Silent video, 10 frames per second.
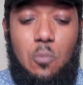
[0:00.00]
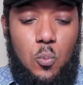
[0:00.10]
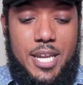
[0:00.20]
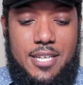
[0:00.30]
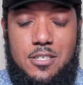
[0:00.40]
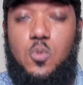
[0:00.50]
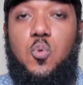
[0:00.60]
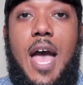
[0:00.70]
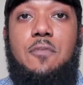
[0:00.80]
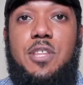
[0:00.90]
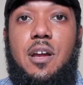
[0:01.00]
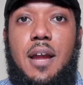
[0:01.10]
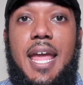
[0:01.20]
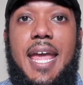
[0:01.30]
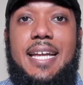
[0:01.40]
we could just craft with our
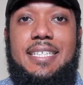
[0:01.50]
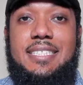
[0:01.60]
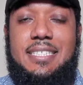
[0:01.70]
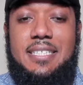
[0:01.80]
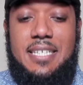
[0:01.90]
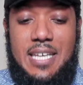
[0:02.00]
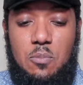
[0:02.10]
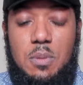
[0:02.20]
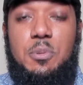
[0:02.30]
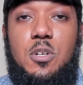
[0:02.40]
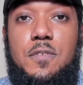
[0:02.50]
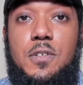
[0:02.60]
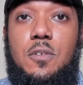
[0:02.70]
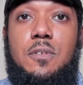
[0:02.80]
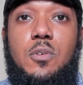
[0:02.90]
hands and it'll be beautiful.